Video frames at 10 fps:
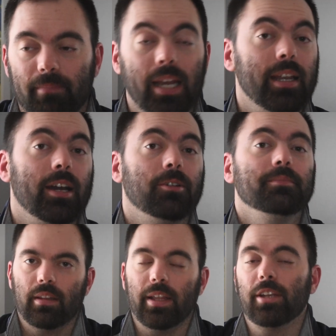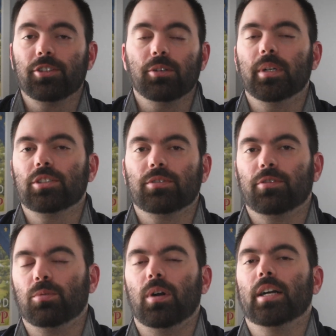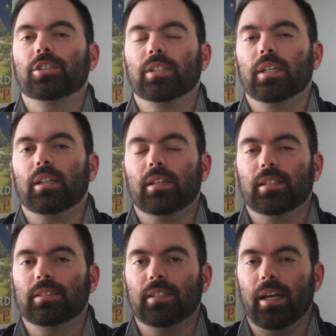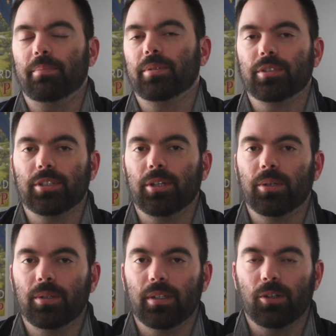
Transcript: Anyhow, thank you so much for watching this episode.